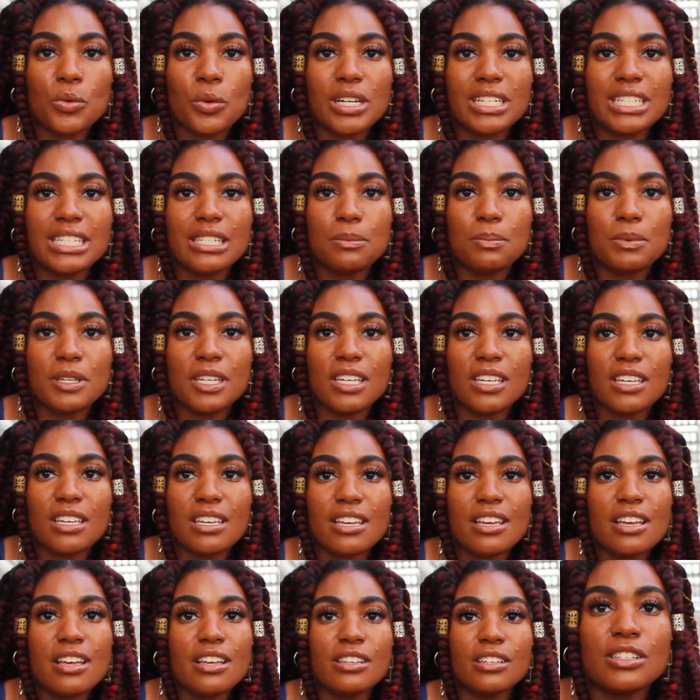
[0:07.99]
going to
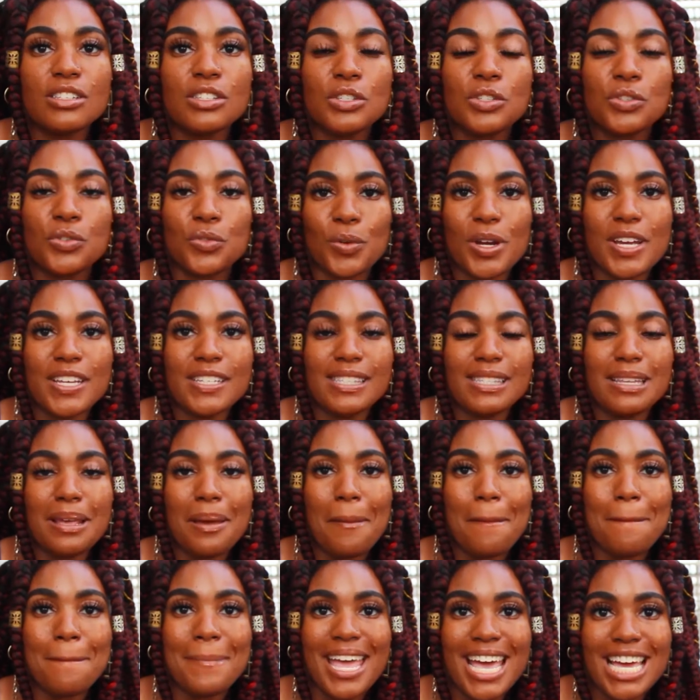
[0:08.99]
be stress
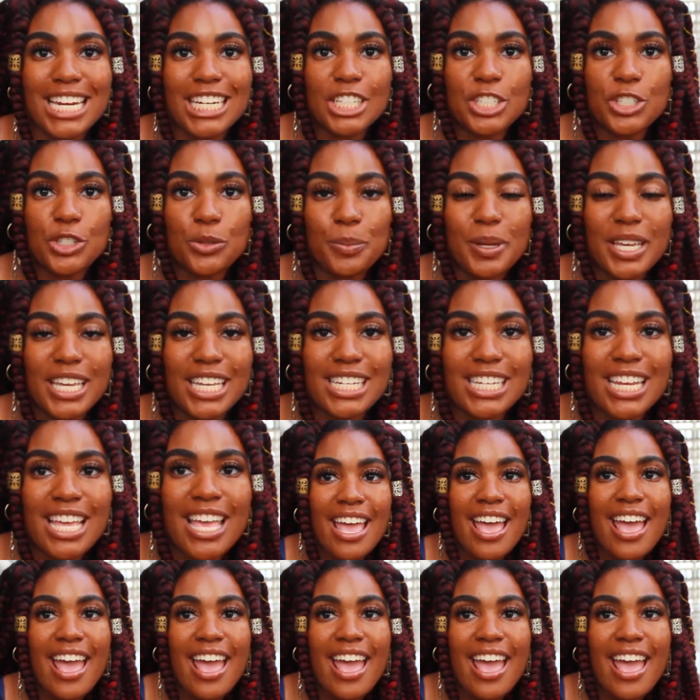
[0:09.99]
management,